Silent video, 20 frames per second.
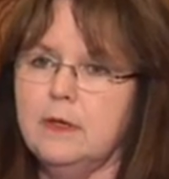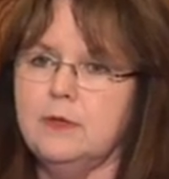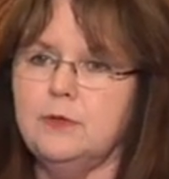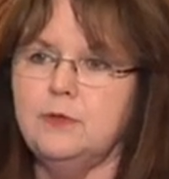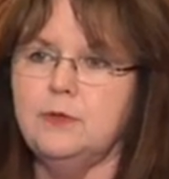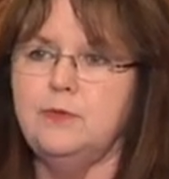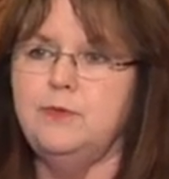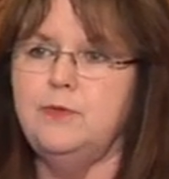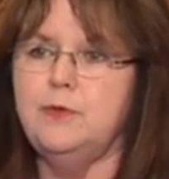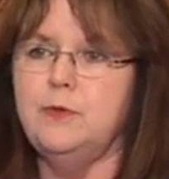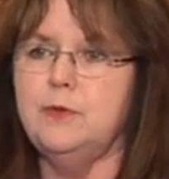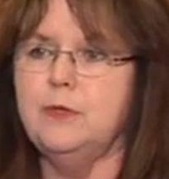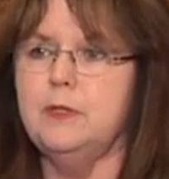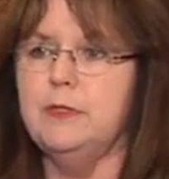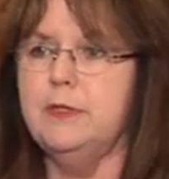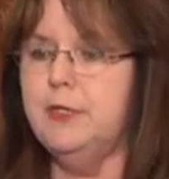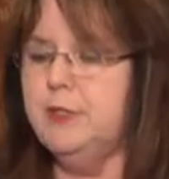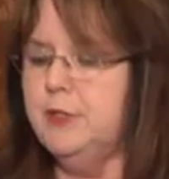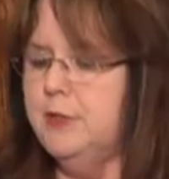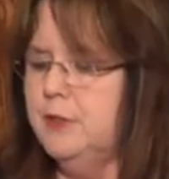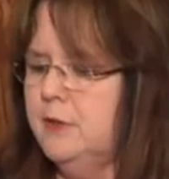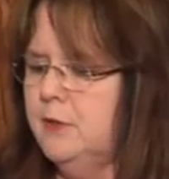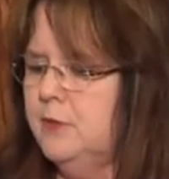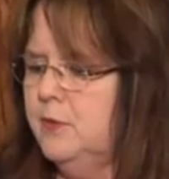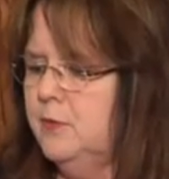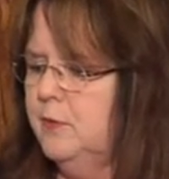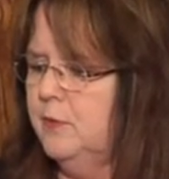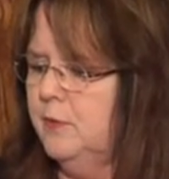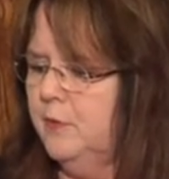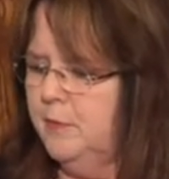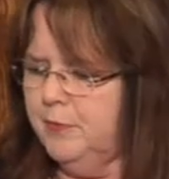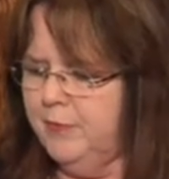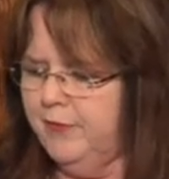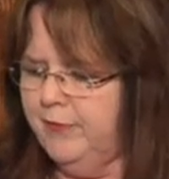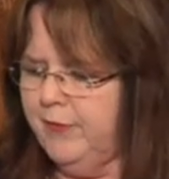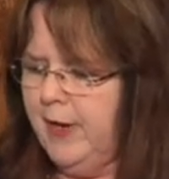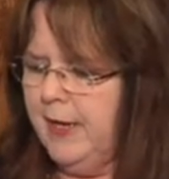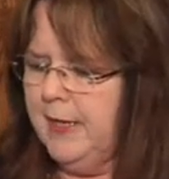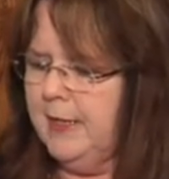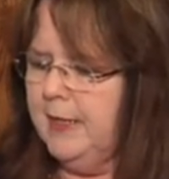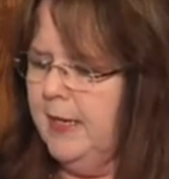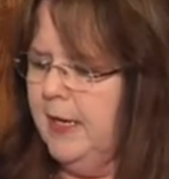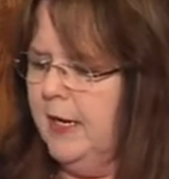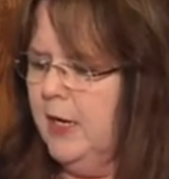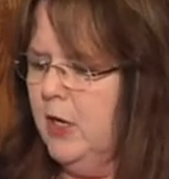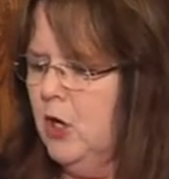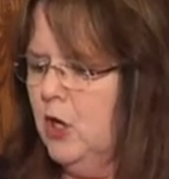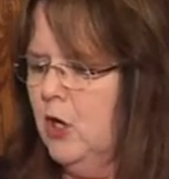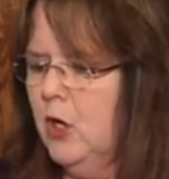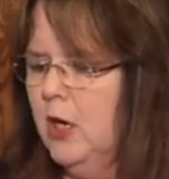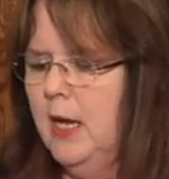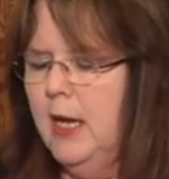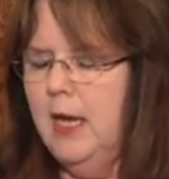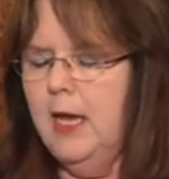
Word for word: too few clinicians to provide care,